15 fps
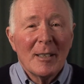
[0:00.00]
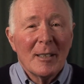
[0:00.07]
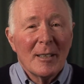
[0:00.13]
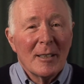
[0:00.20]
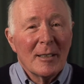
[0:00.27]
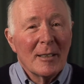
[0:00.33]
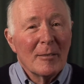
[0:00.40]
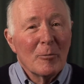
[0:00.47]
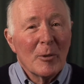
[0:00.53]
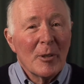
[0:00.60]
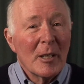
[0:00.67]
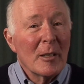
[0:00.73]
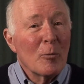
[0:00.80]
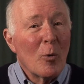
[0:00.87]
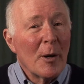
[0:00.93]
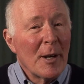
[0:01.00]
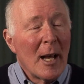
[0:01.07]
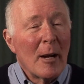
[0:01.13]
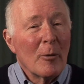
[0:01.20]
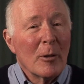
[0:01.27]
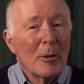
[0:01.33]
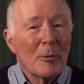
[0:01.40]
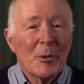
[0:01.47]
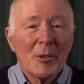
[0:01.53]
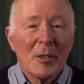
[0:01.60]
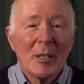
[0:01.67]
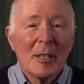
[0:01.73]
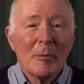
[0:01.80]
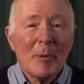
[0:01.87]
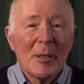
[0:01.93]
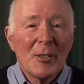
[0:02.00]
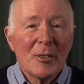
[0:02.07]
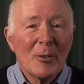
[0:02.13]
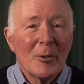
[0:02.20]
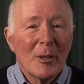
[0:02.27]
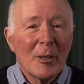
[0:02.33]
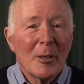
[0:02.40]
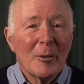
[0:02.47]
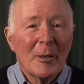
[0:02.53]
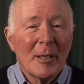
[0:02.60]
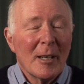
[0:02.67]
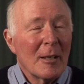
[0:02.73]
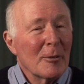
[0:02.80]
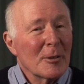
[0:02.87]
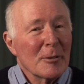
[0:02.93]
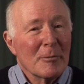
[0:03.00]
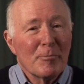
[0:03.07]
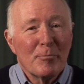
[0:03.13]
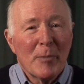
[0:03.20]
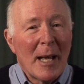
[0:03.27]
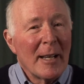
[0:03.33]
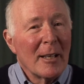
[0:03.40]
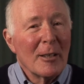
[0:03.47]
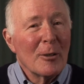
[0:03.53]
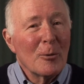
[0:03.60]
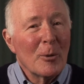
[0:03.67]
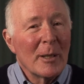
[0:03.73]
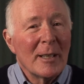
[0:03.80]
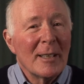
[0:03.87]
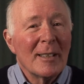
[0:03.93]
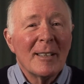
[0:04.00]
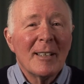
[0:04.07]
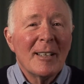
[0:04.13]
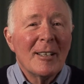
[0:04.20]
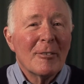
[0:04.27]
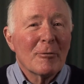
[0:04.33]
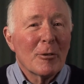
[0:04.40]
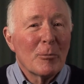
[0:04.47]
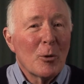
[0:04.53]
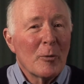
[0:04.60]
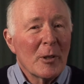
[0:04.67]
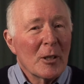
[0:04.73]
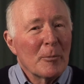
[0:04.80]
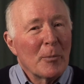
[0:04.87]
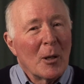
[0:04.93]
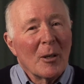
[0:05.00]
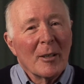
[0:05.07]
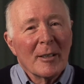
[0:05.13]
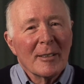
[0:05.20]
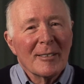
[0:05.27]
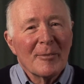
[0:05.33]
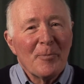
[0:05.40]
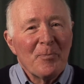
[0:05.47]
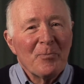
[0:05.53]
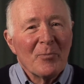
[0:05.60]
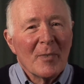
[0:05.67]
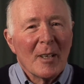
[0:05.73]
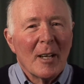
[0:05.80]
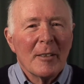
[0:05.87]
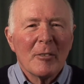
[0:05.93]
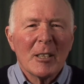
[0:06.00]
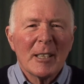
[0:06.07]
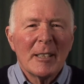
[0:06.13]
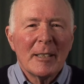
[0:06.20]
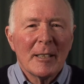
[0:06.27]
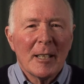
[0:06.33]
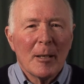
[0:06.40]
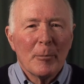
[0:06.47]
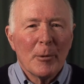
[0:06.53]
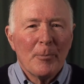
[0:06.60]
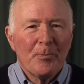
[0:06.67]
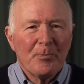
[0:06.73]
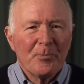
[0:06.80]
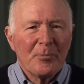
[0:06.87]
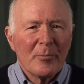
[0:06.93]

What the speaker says: and within 1 hour it was sitting in my studio and I was banging away, removing the bark and kind of cleaning it up.